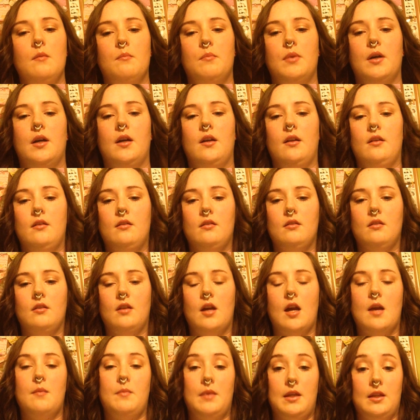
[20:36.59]
but
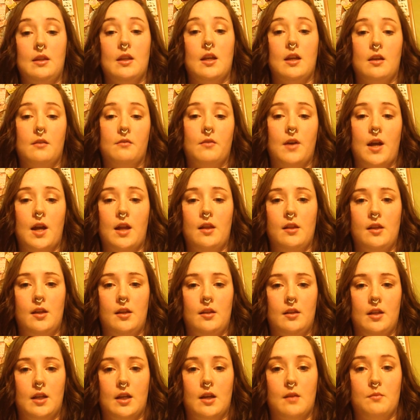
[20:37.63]
I mean like
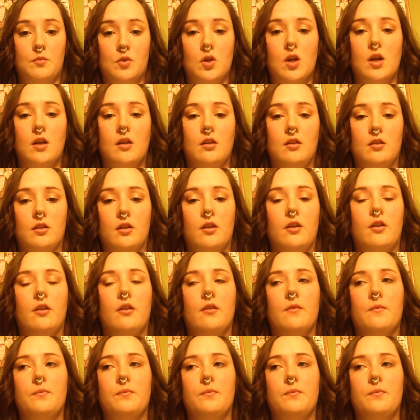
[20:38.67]
violin, like I'm trying to learn.